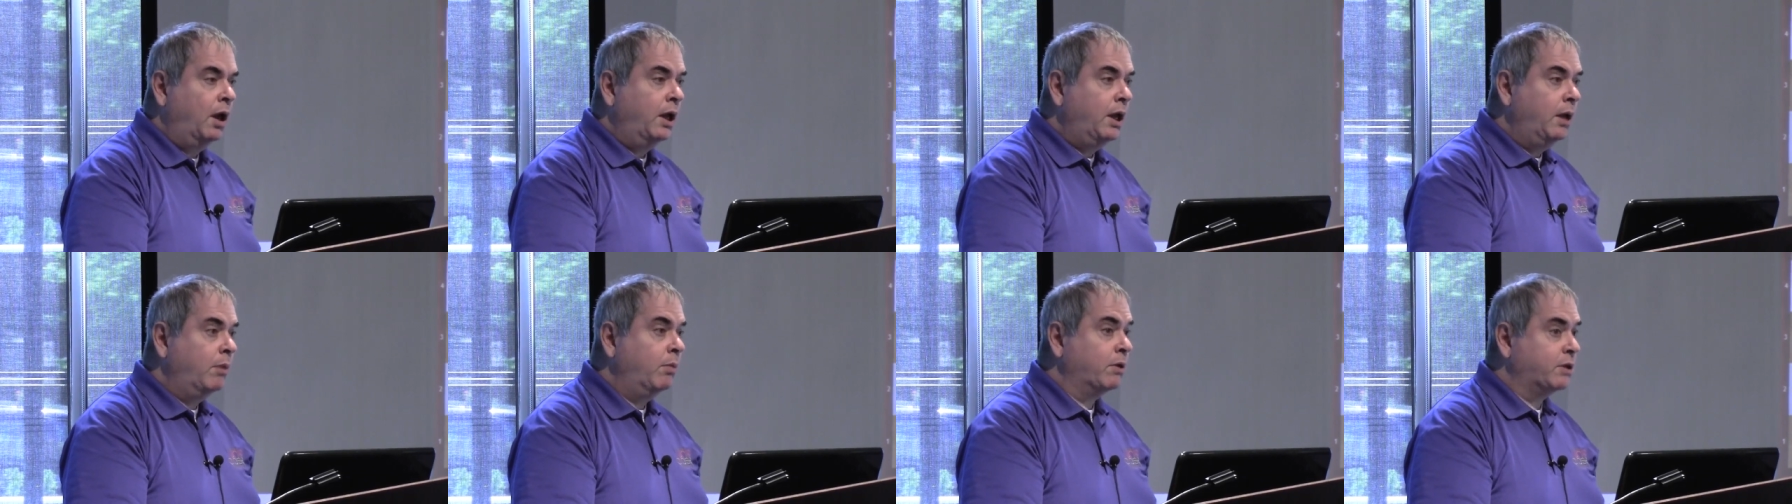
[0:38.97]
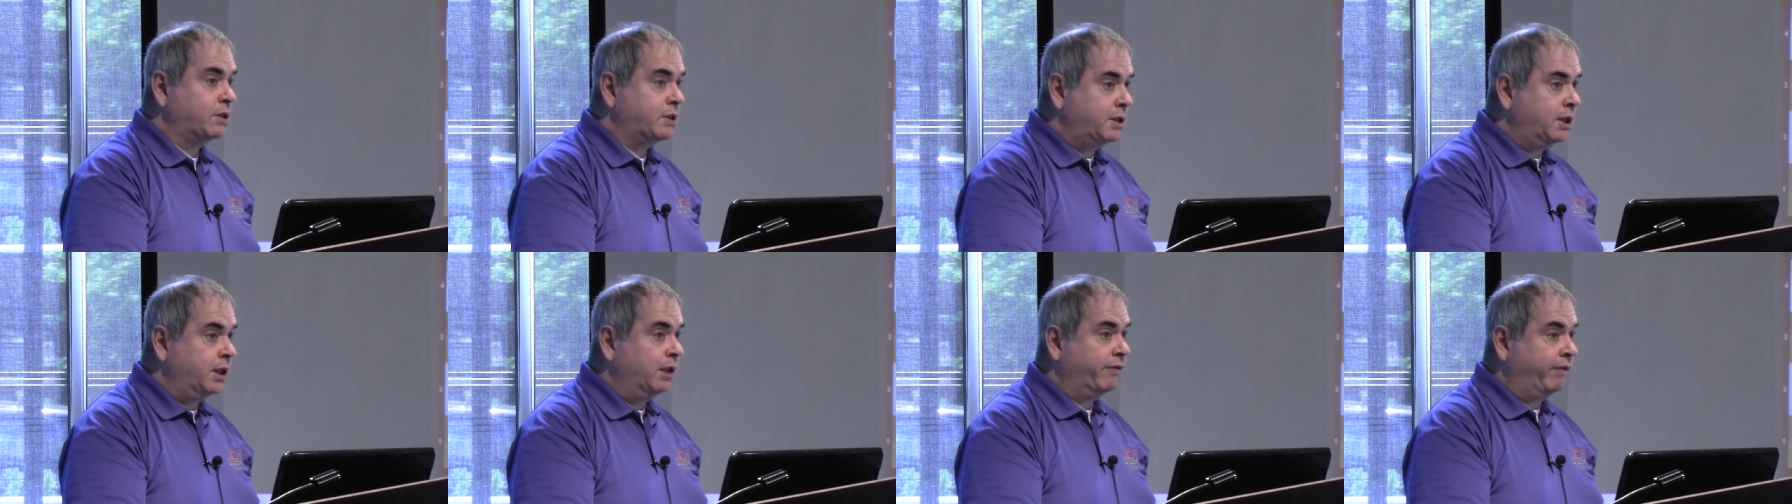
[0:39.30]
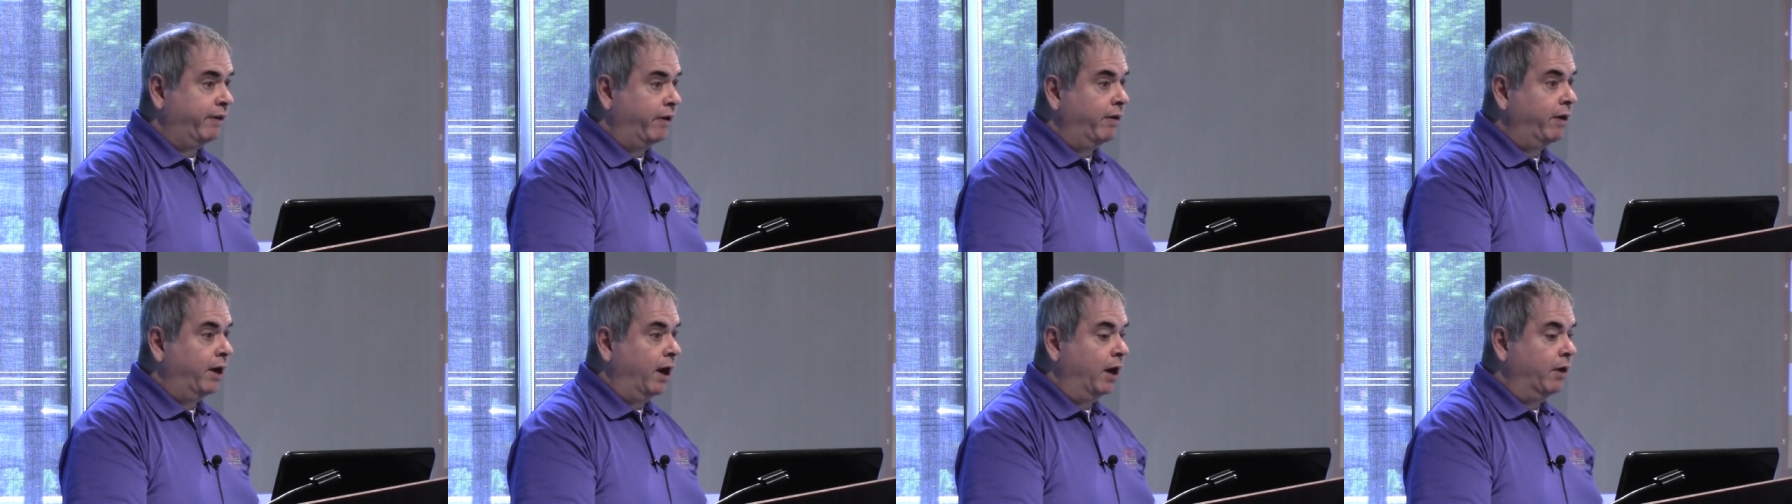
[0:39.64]
He was still
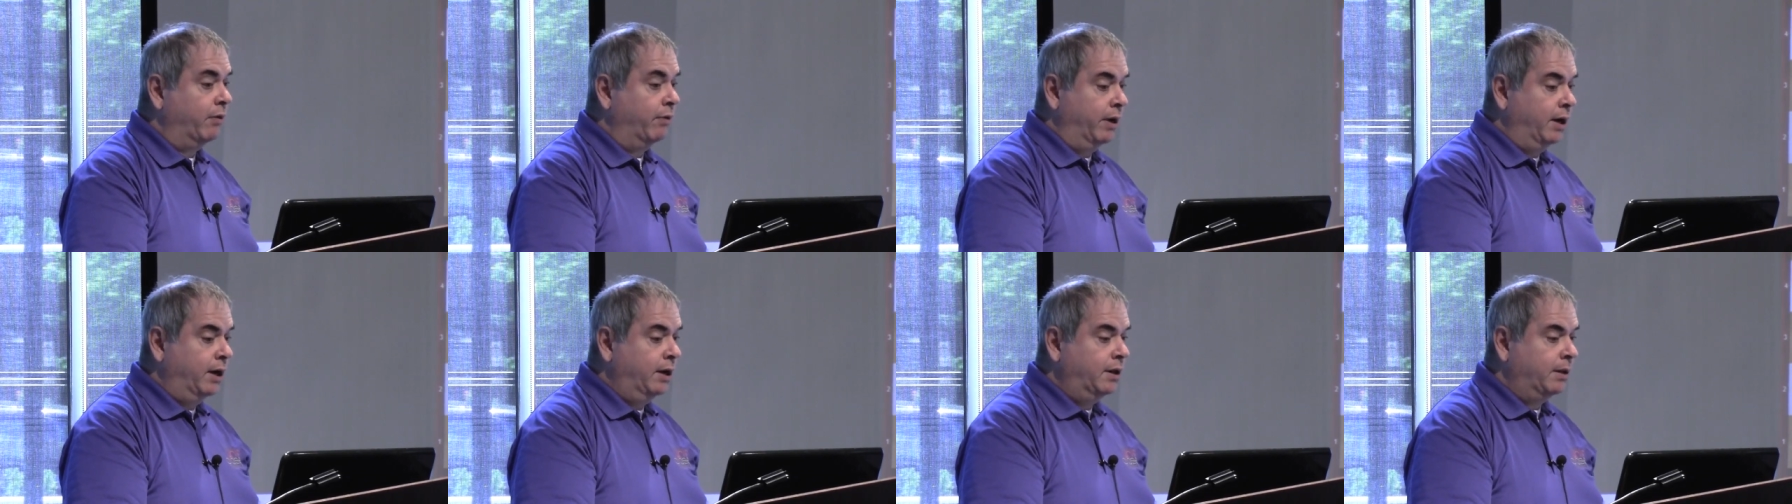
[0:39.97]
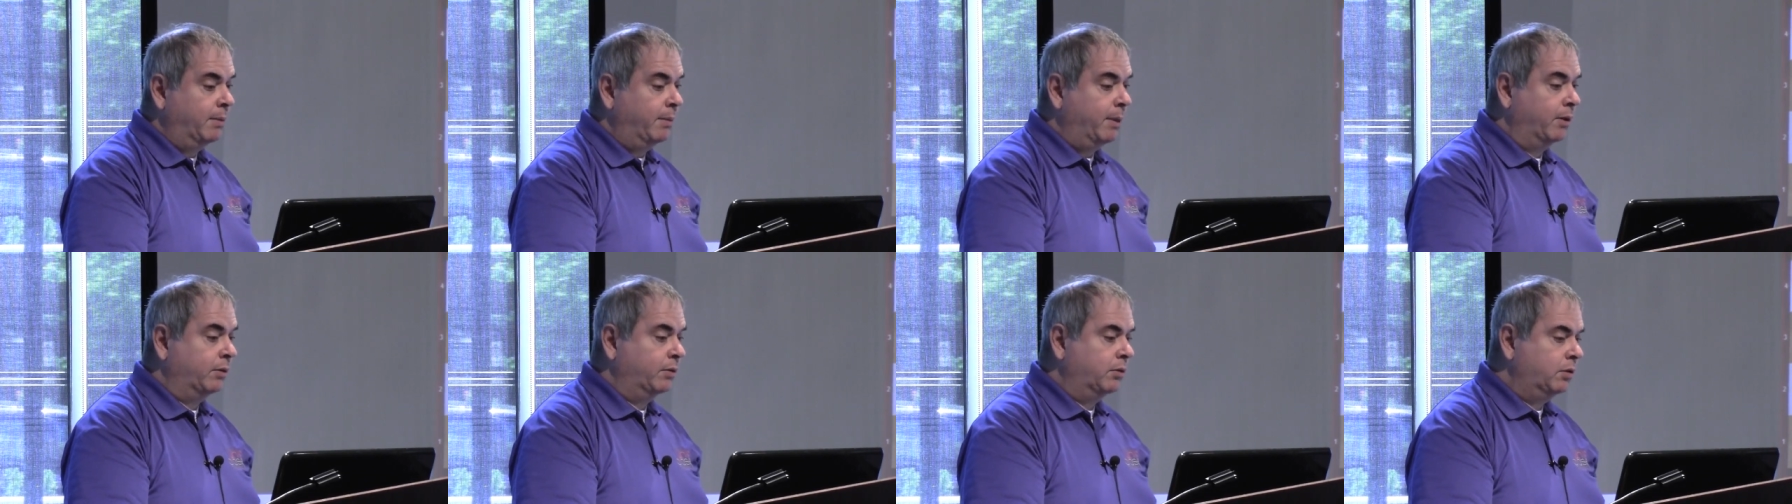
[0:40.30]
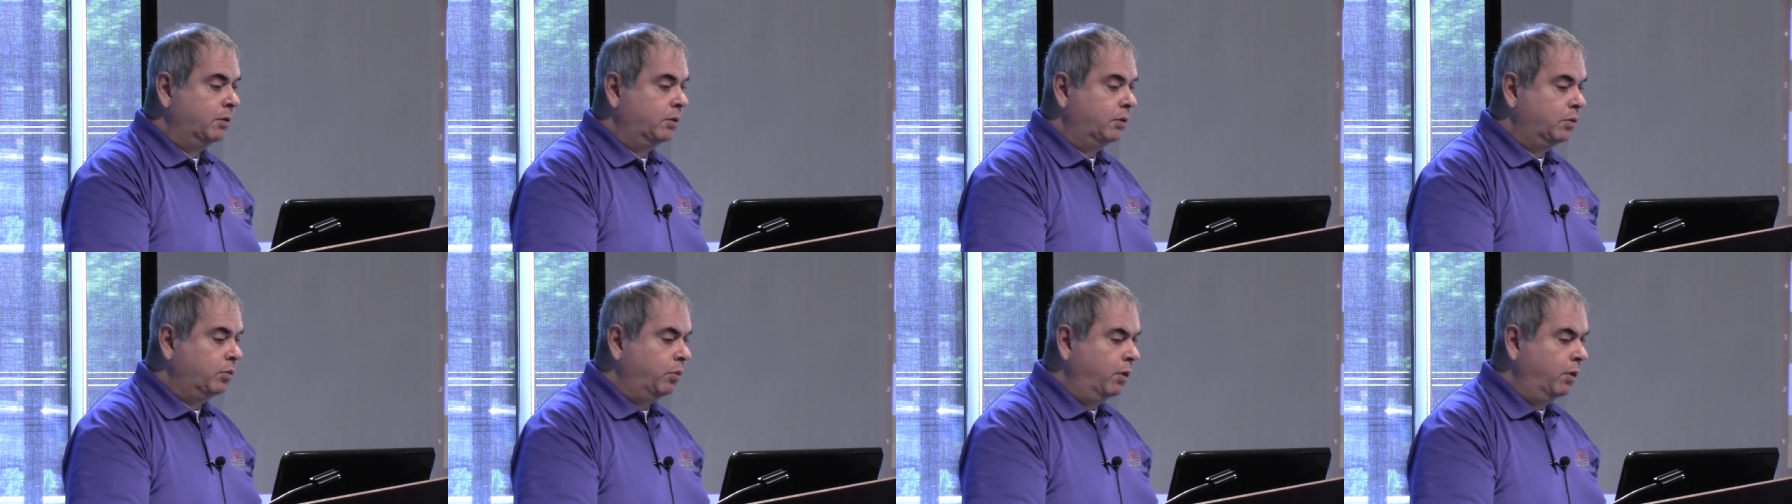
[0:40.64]
very high rated, about